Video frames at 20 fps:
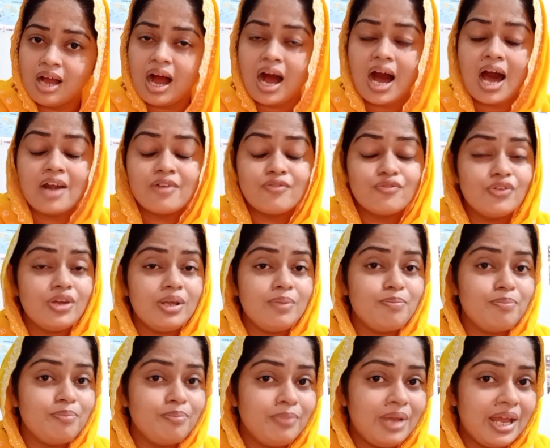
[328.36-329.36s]
Are we
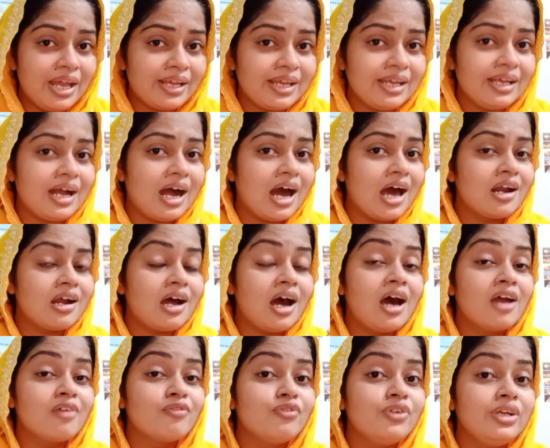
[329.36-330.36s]
making or are